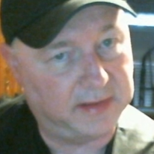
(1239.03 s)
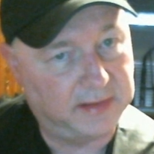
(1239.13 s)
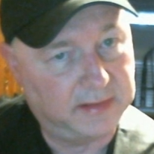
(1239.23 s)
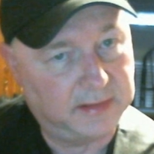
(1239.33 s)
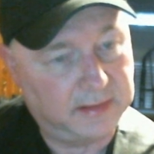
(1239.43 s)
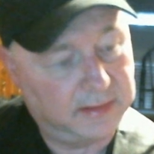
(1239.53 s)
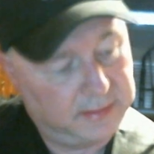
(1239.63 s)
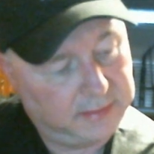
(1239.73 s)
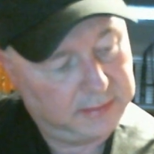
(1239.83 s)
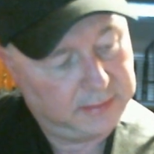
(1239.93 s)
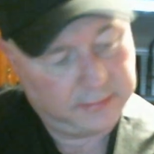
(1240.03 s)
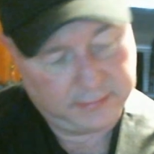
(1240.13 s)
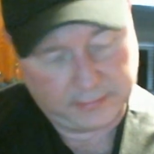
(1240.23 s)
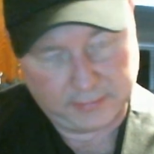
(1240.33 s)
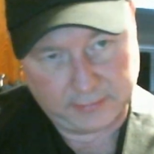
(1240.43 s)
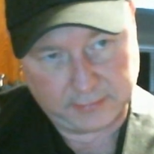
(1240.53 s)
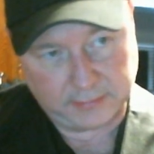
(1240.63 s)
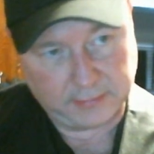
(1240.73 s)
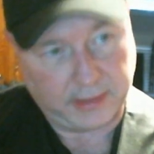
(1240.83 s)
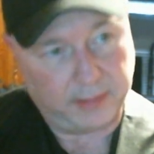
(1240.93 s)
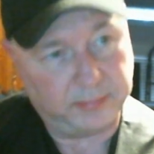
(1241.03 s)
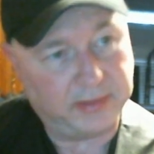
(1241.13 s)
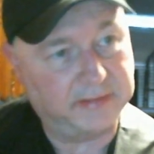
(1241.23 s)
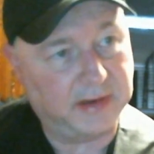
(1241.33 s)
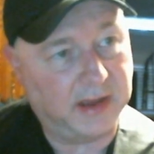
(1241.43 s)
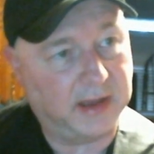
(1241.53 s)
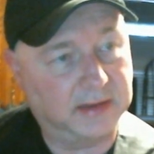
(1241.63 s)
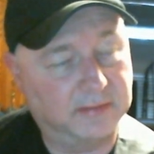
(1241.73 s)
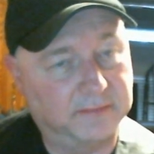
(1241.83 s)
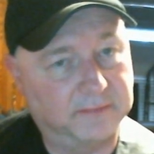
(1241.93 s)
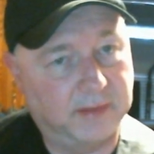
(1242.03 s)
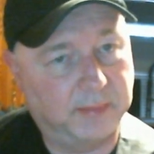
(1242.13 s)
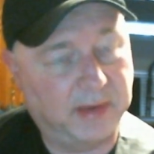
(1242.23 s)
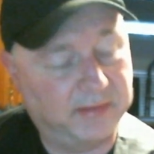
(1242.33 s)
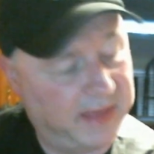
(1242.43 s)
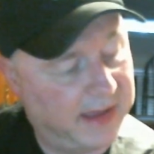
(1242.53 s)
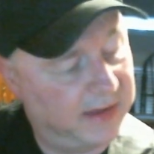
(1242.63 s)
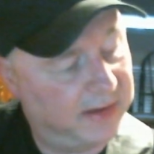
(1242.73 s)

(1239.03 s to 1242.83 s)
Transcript: and plays an octave above that,